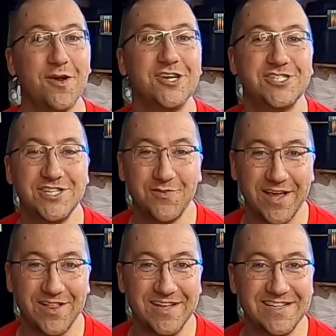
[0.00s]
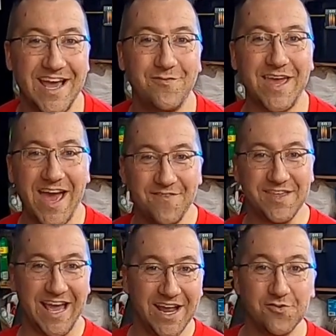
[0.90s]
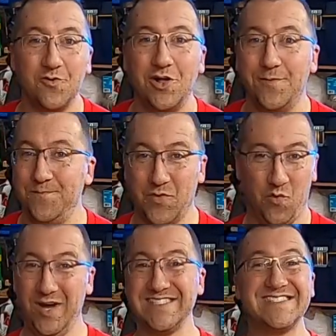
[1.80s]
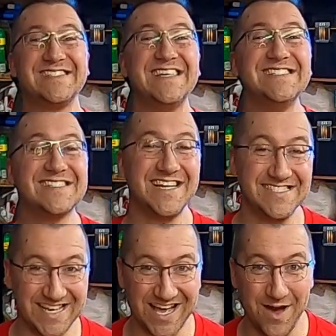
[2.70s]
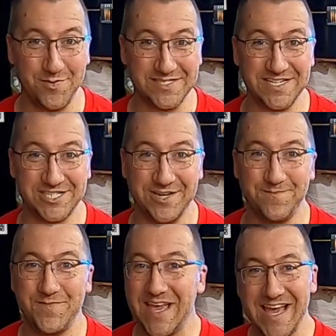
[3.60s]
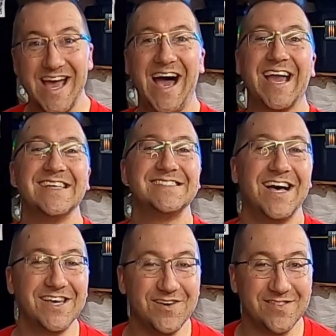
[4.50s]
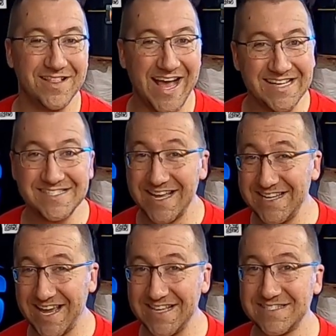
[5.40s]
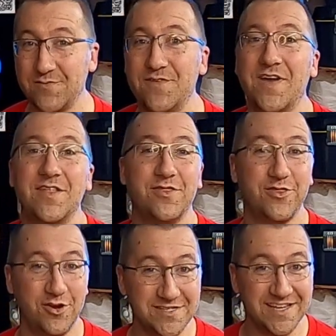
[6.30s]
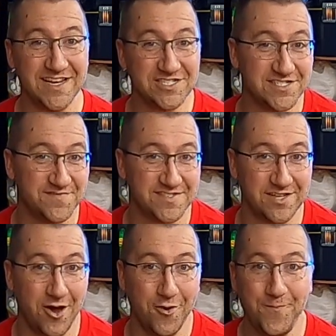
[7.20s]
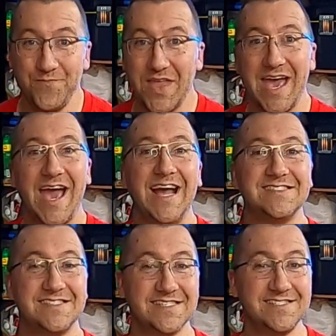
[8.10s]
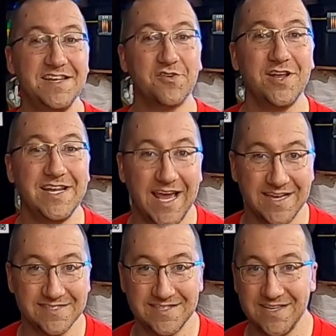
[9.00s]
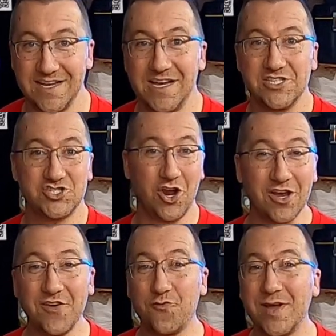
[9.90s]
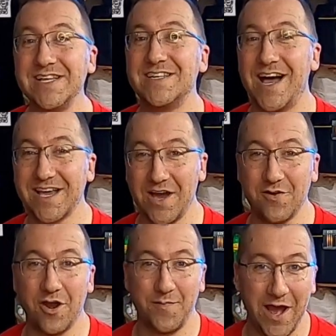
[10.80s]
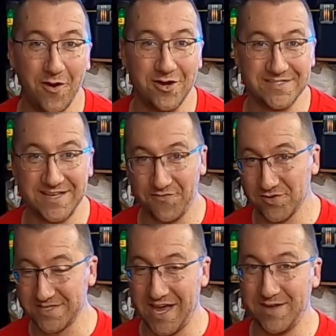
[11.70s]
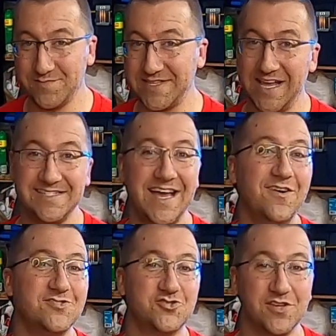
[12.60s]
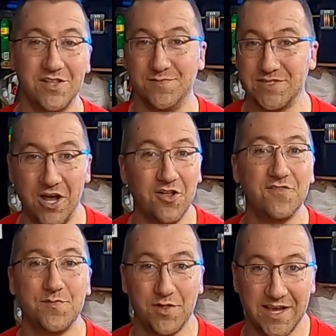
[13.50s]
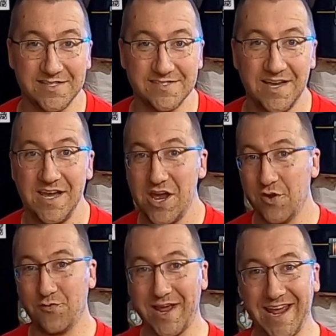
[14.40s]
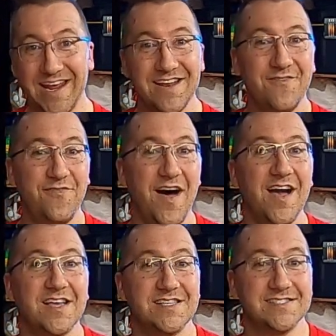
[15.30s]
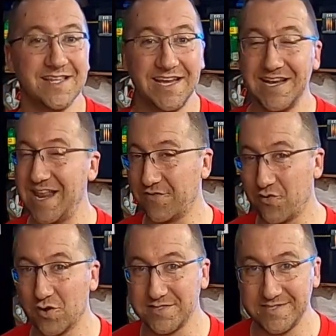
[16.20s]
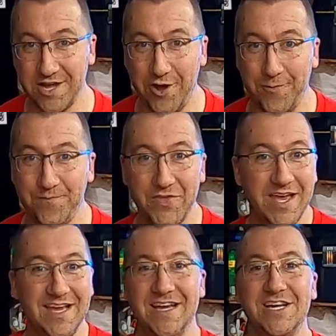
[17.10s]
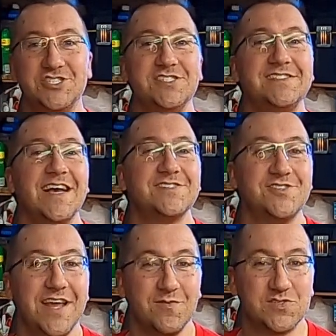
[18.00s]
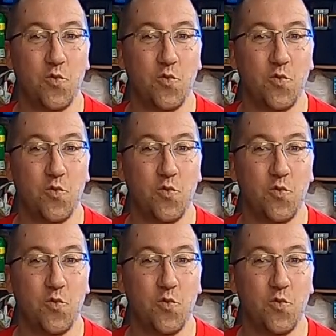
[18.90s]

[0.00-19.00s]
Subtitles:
March in New England, and we have the annual What Season Is It competition. I can tell you in the last 10 days that we've gotten 13 inches of snow, had 60-degree days, strong enough wind to knock out our power several times, and down tree limbs all over the place, rain, fog, sleet, and of course snow. Just yesterday was